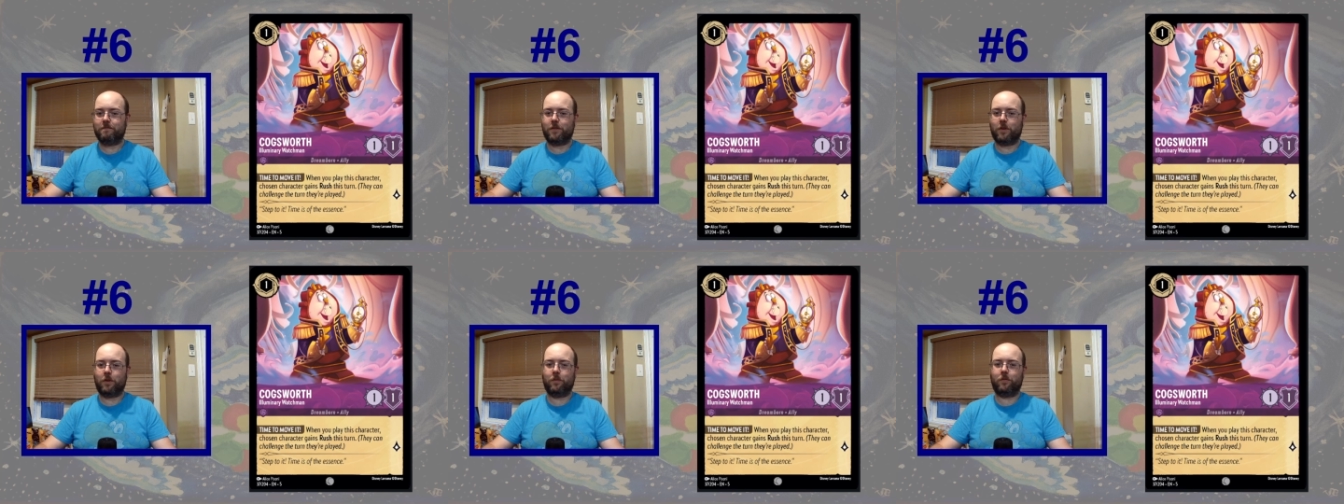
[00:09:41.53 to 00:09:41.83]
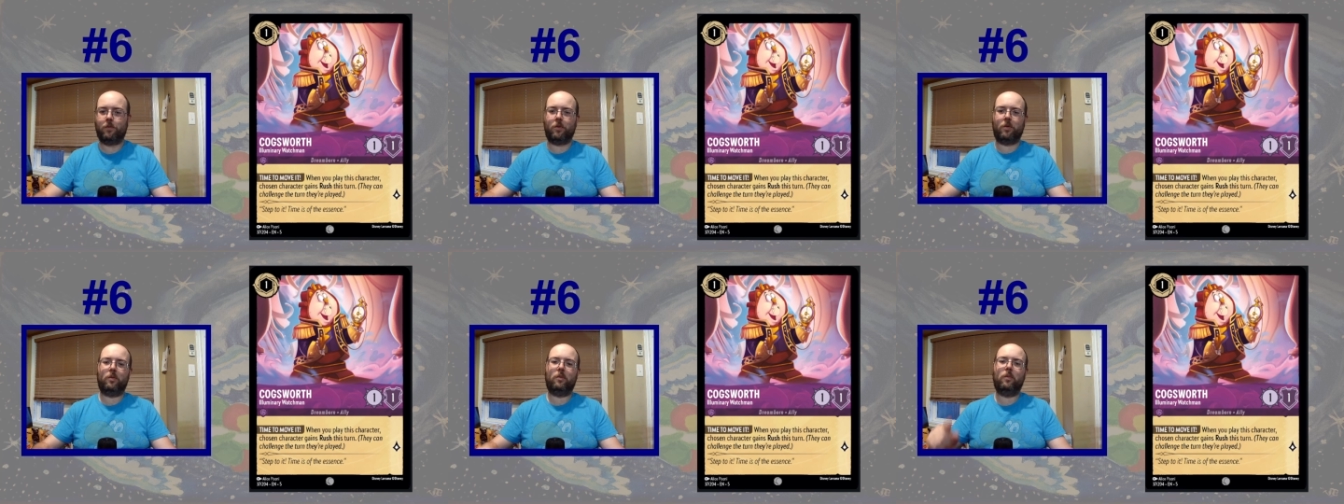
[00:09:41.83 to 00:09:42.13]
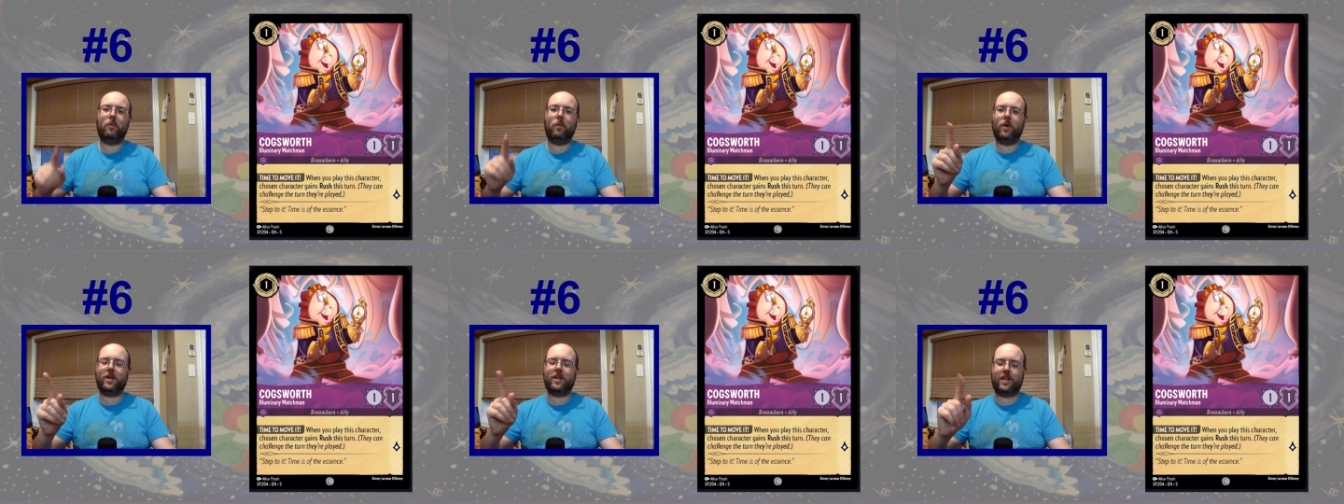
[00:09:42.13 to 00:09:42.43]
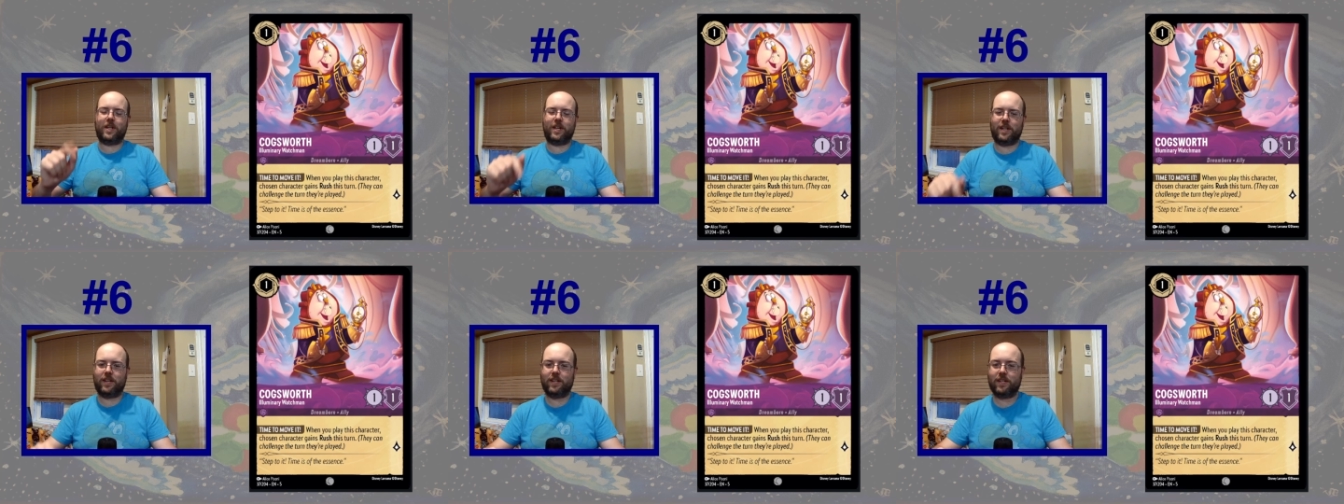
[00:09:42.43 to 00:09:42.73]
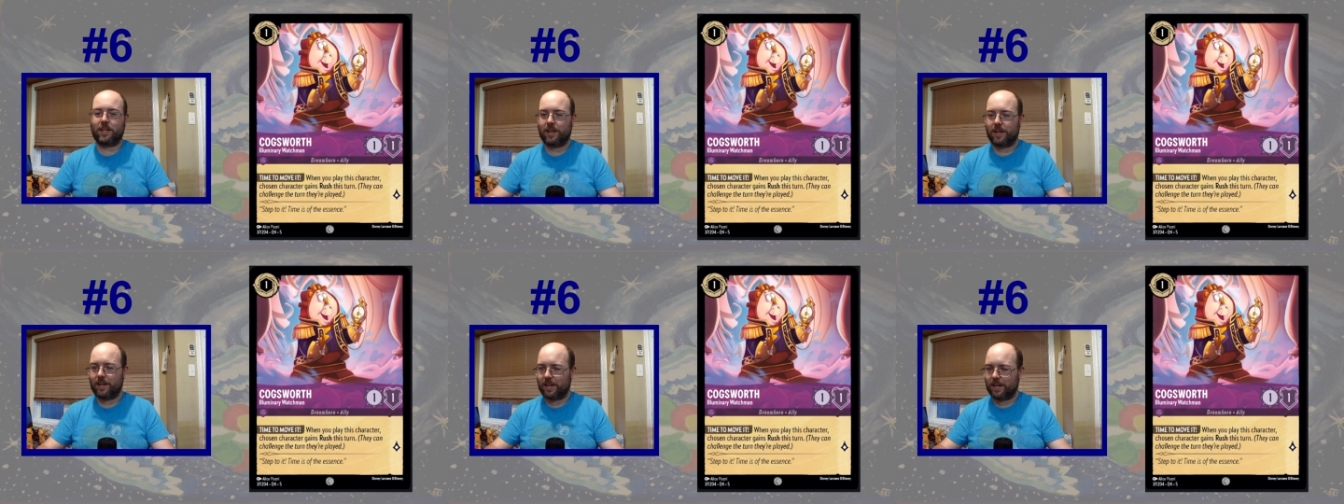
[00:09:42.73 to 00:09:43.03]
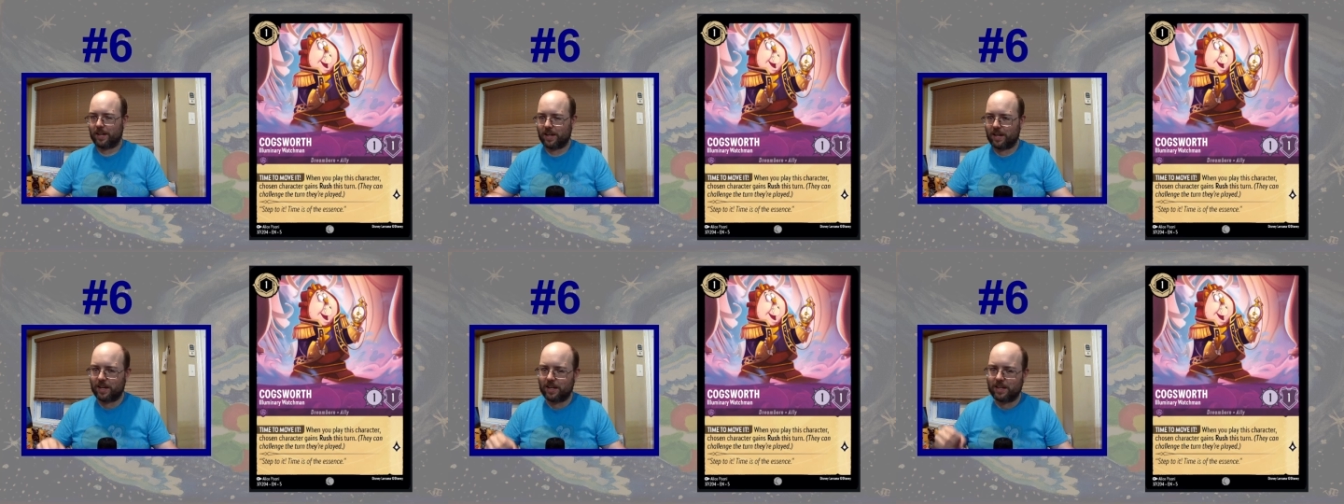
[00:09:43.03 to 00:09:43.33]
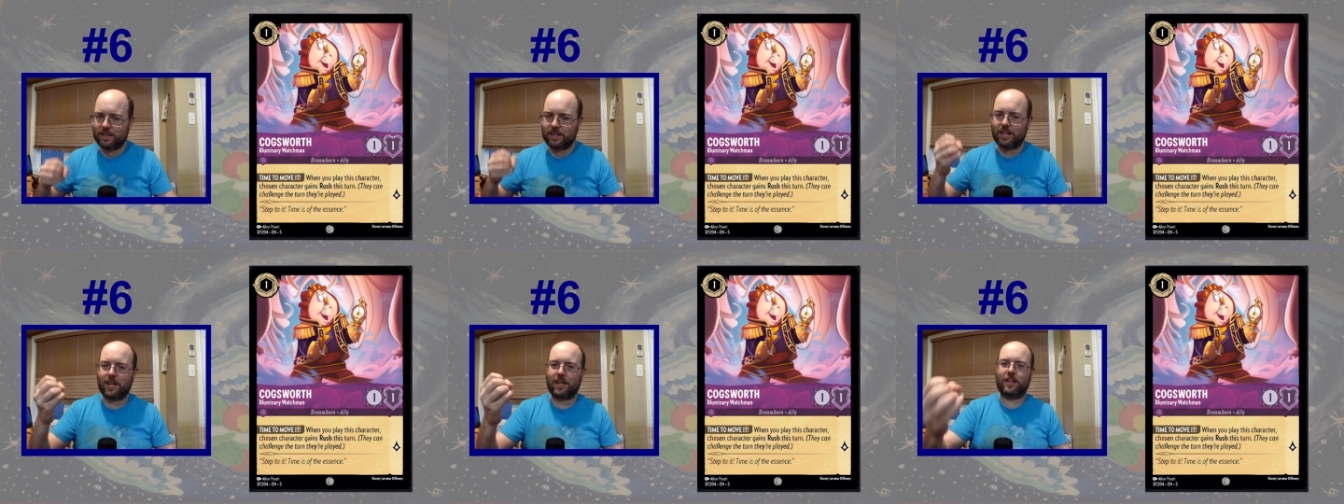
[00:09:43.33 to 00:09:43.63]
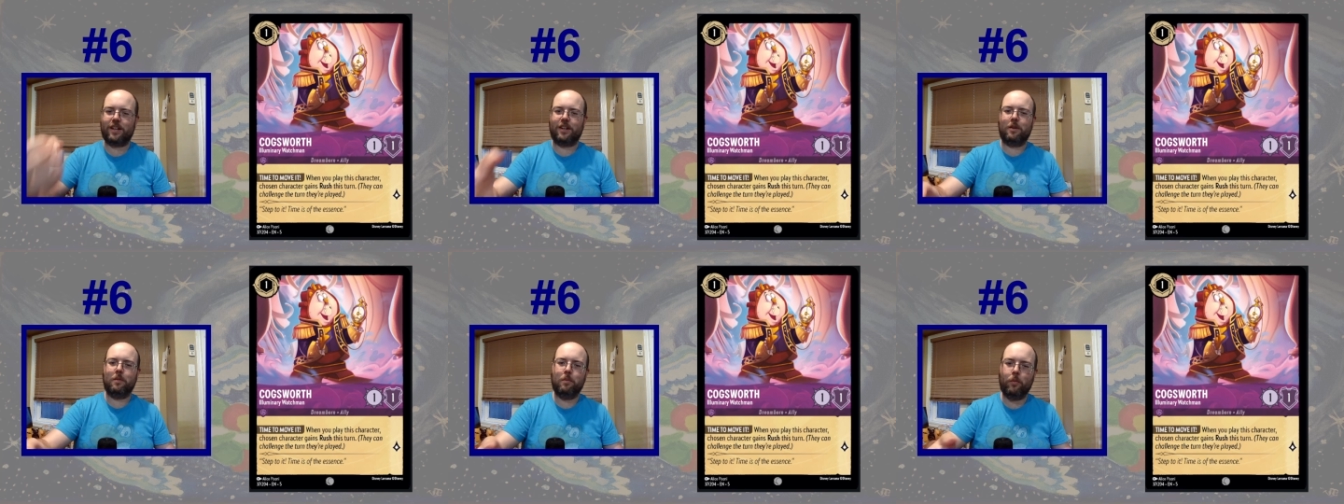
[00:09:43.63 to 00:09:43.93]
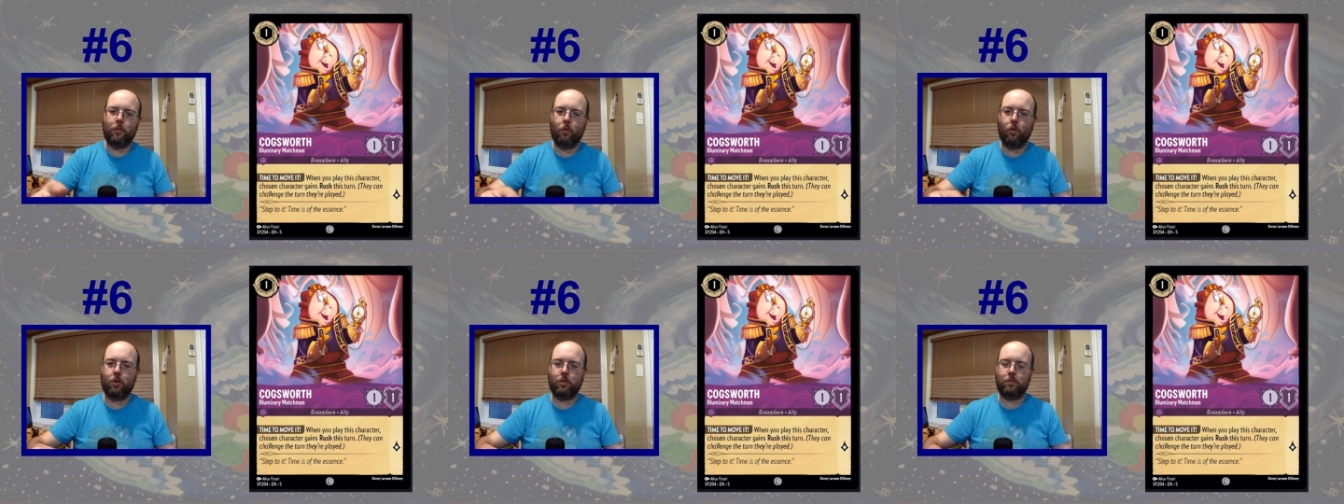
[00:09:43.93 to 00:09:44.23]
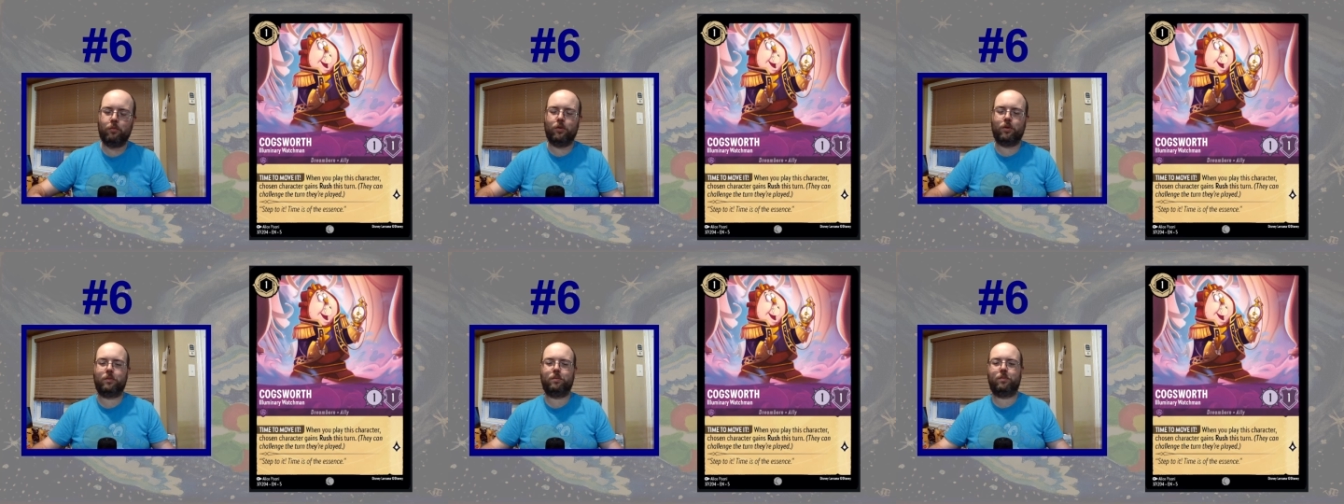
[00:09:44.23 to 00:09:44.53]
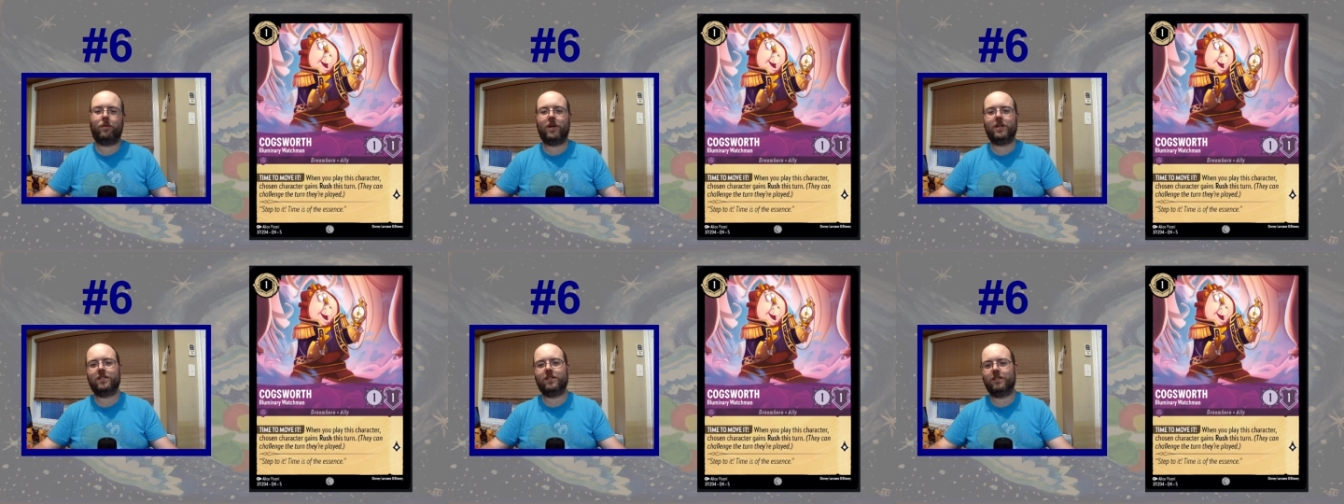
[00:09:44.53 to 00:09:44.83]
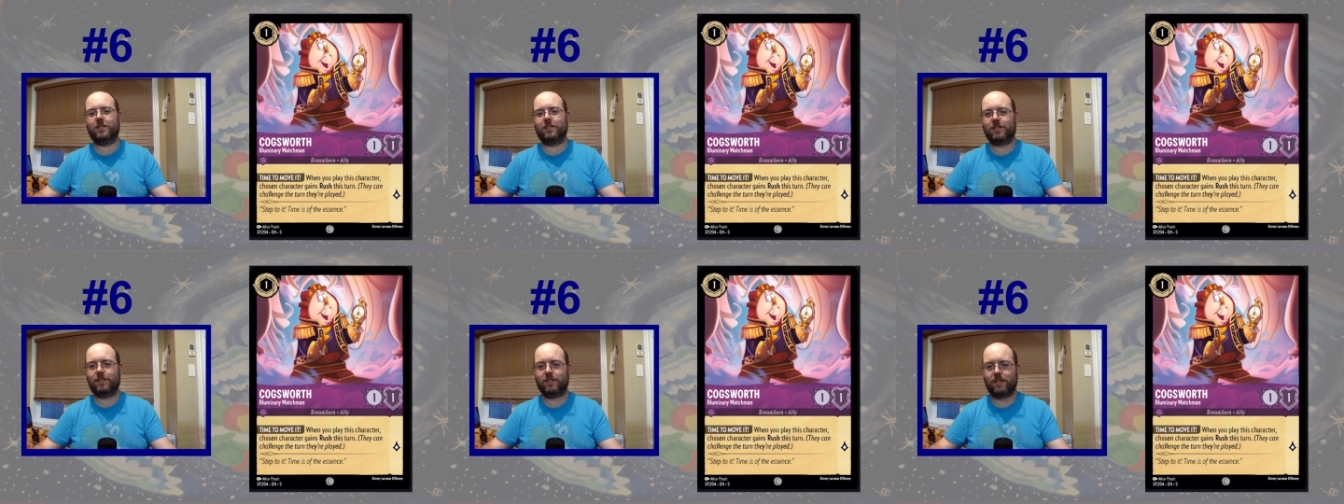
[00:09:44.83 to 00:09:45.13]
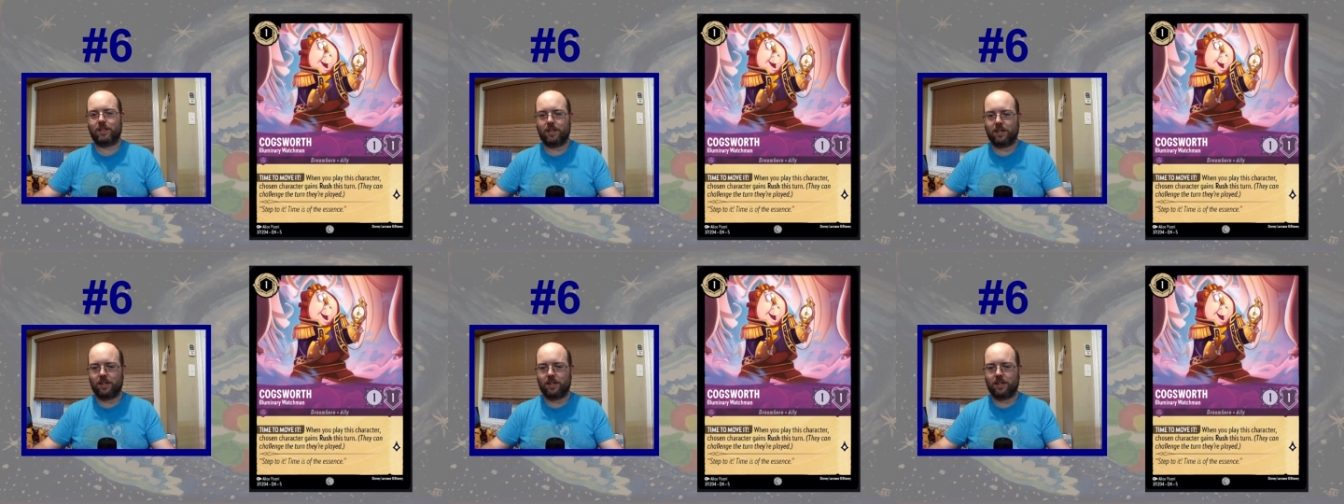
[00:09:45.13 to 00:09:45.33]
for 1 ink and get more board presence